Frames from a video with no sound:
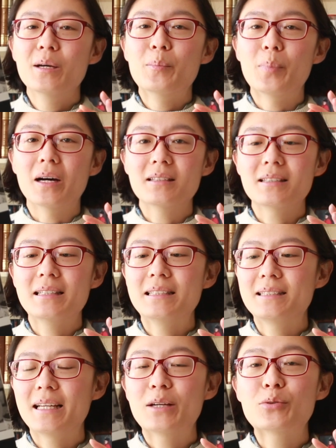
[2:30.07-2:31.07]
But
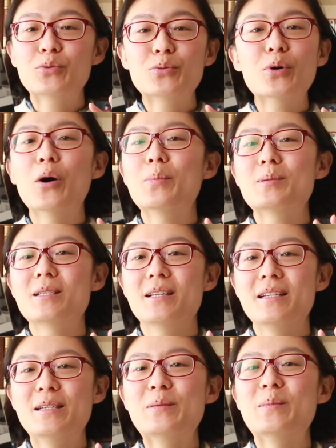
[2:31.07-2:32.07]
it's a cropped
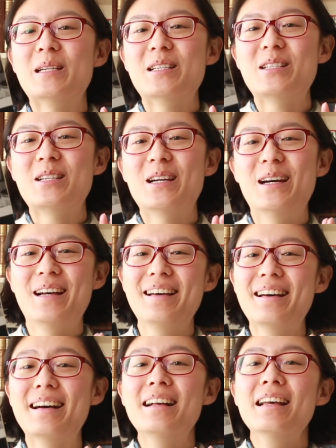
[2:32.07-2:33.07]
image.
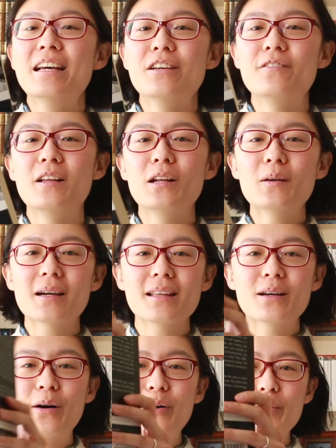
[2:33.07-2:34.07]
If you look at
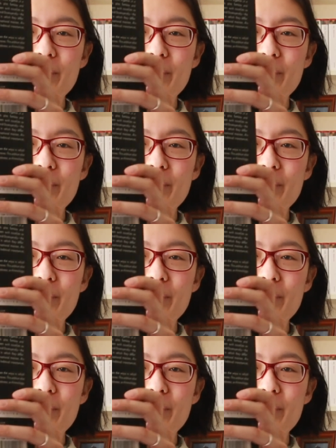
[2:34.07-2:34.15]
the whole